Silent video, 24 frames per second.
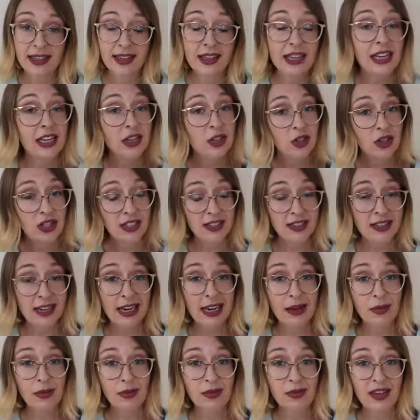And
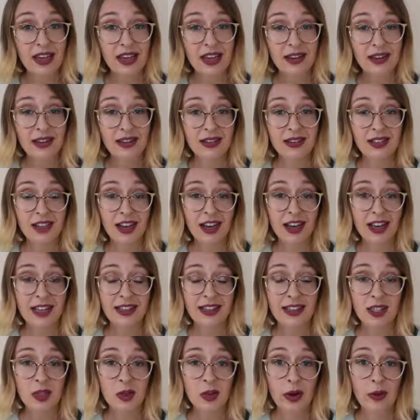interestingly with vegan
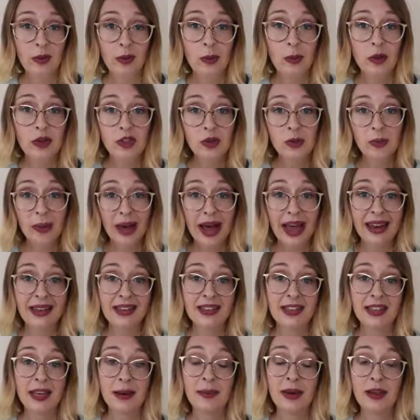diets as well, we want to
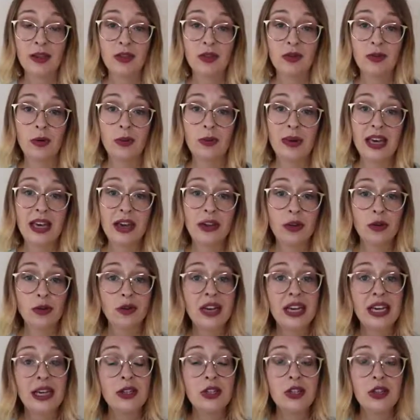balance the amount of
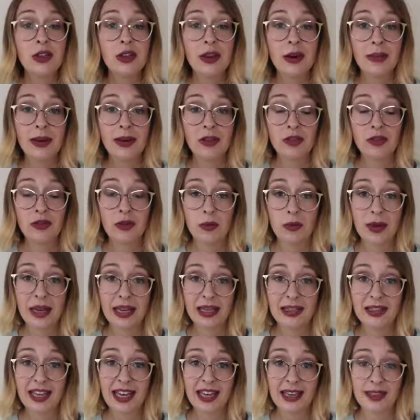omega-3 to the amount of
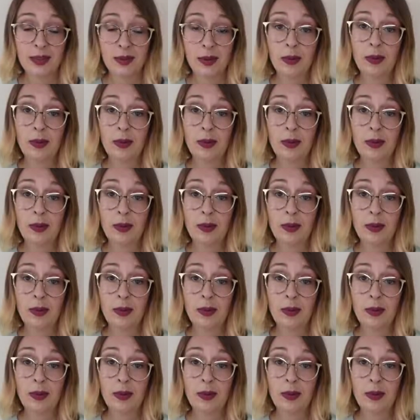omega-6.